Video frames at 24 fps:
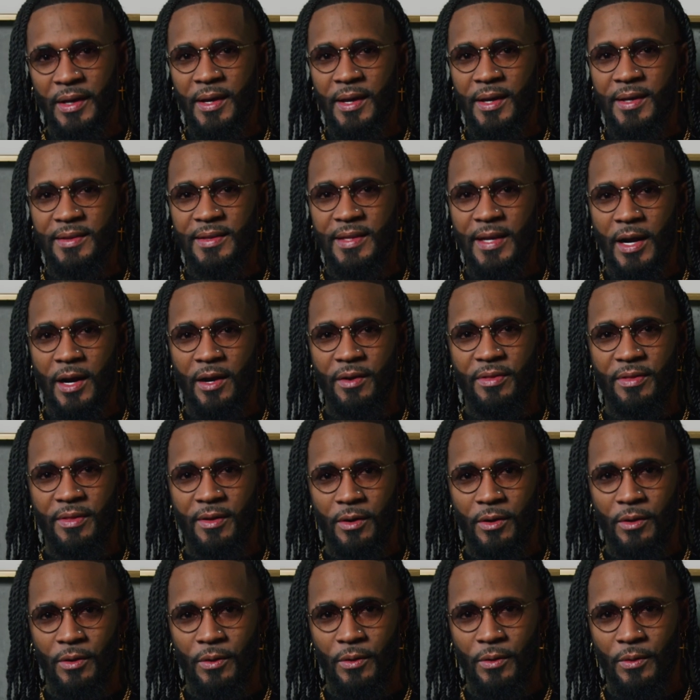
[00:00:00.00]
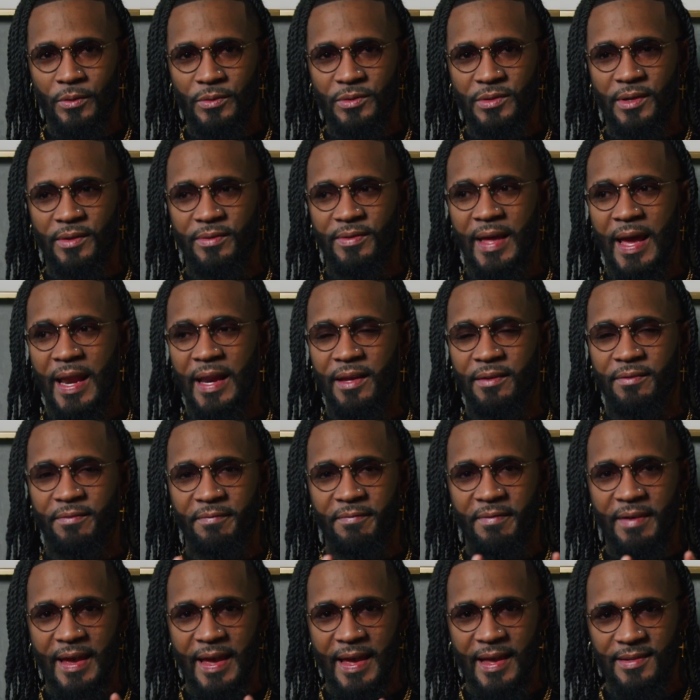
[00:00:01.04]
They are those that
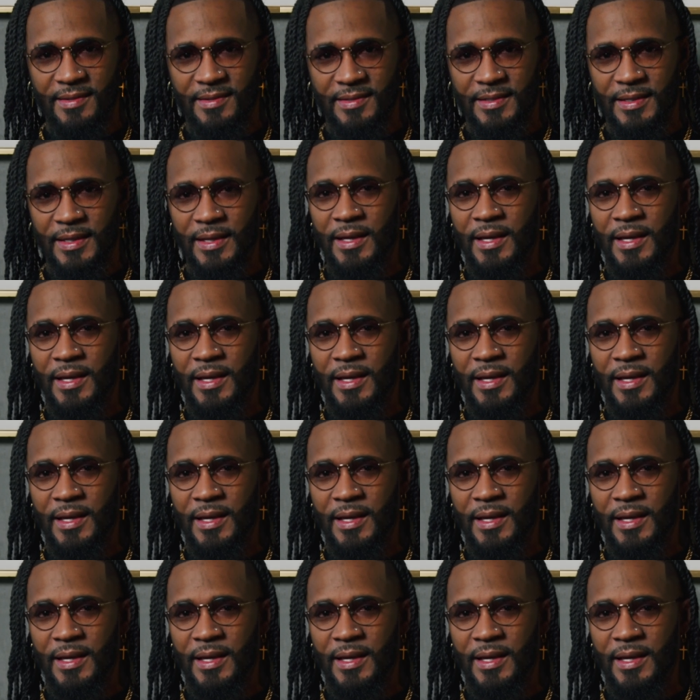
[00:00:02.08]
invest